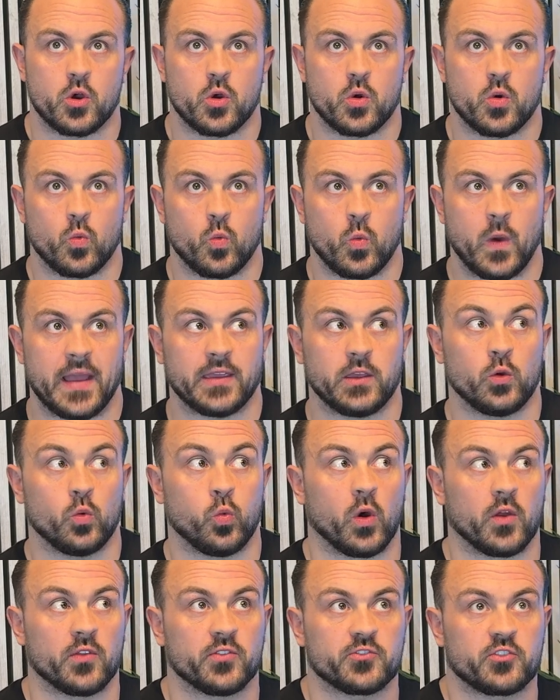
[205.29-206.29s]
where you
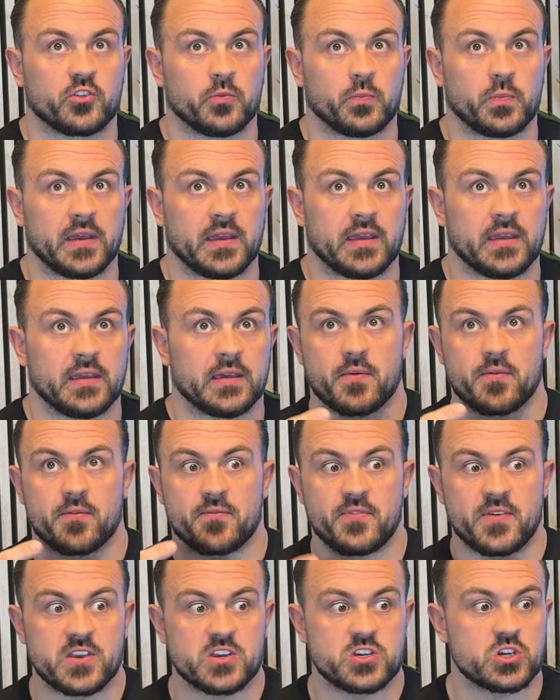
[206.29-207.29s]
want to be,
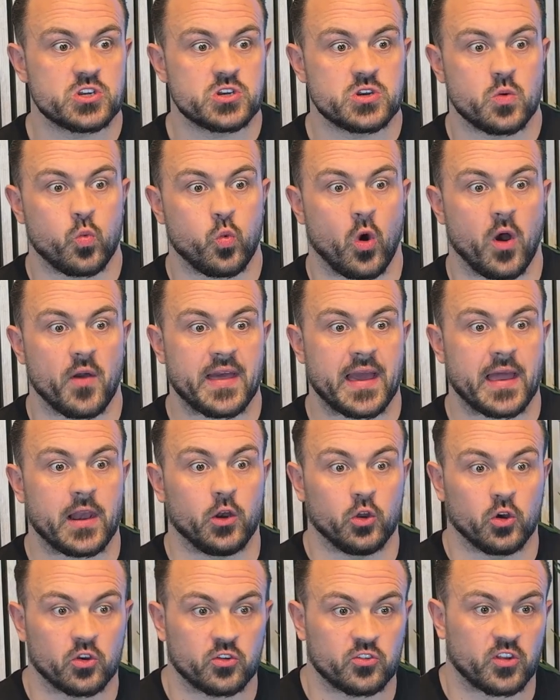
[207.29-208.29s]
vision what that
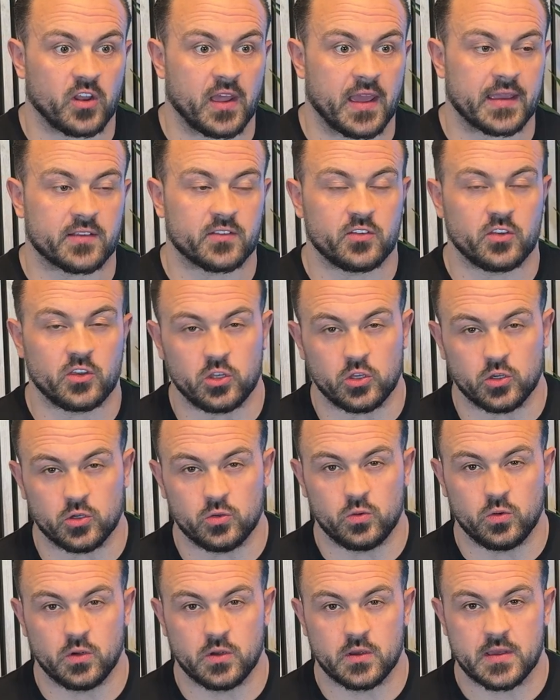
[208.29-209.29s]
looks like to
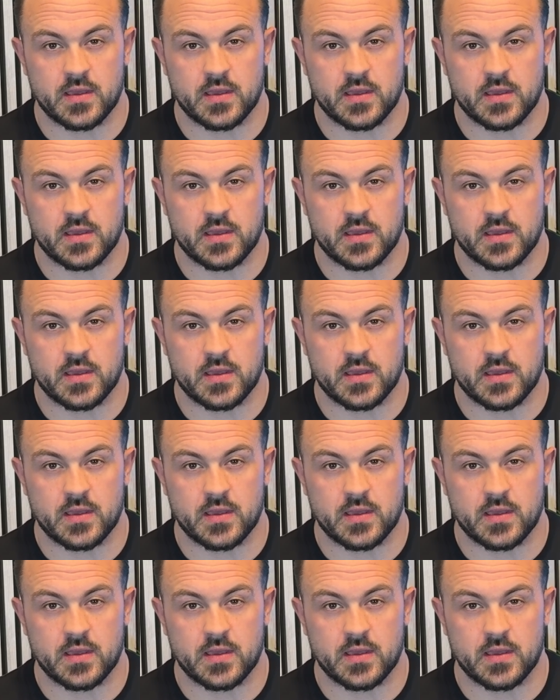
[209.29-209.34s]
you,